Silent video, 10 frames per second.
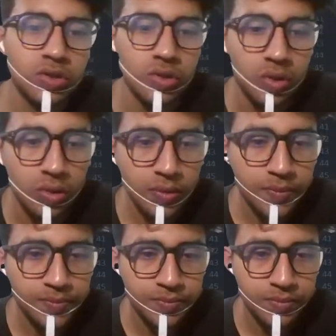So
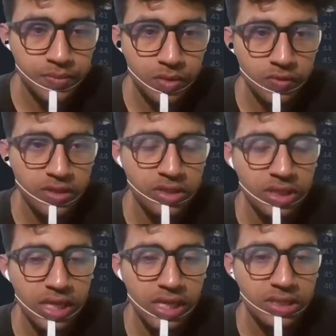first
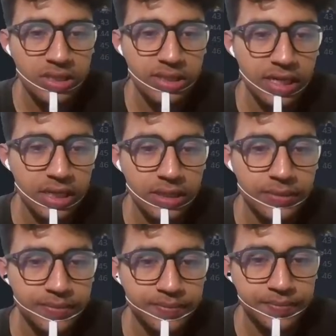thing I can see that,
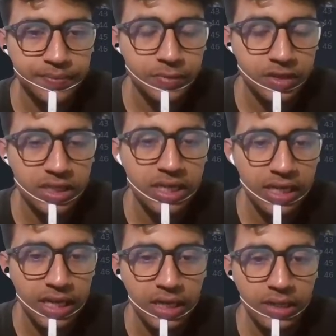see
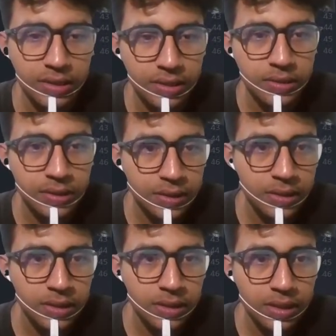here,
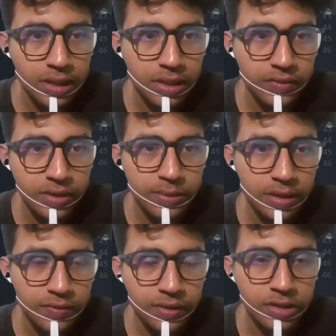it will be
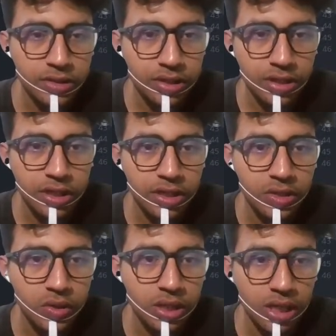a function lead
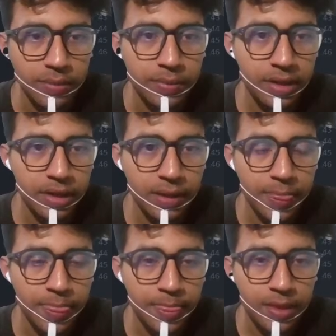code name, okay,
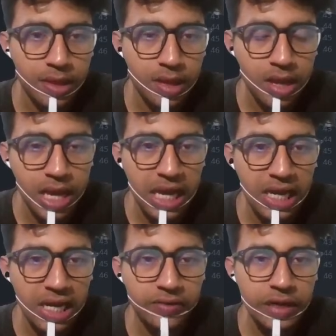
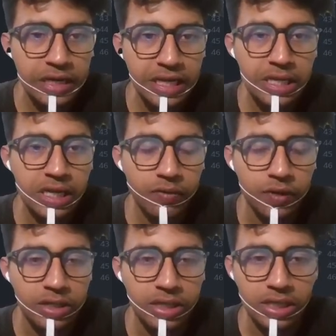and it will taking a
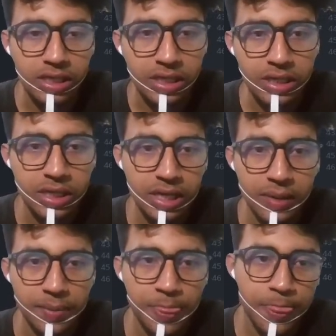one thing, okay,
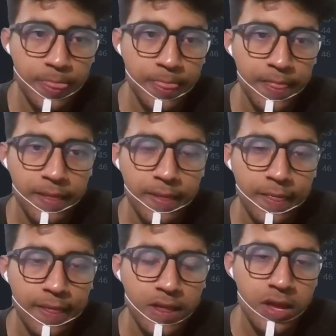
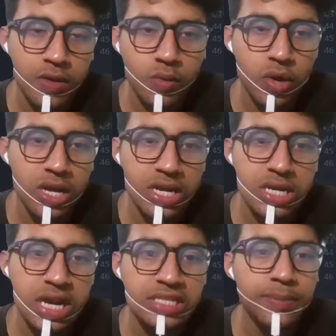
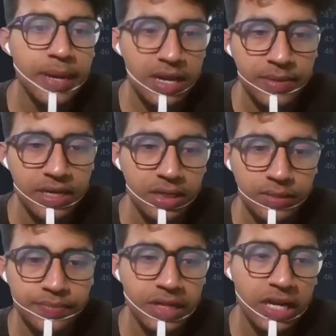one as a parameter,
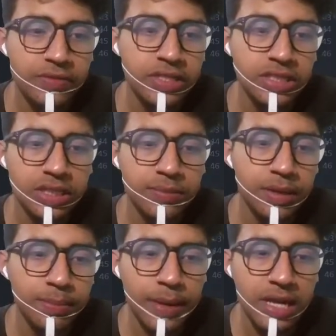and we just
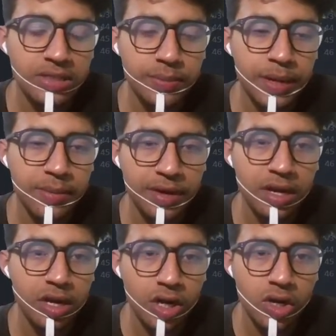simply pass the
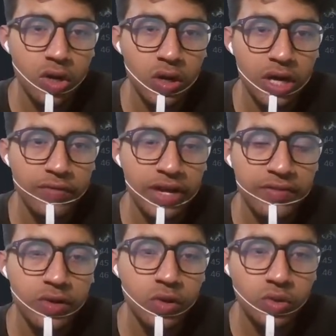parameter learn code, and when
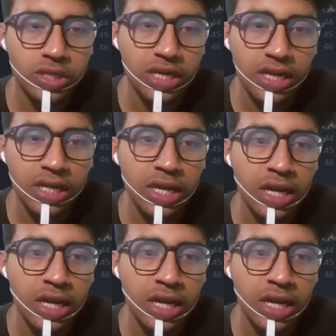we go to there,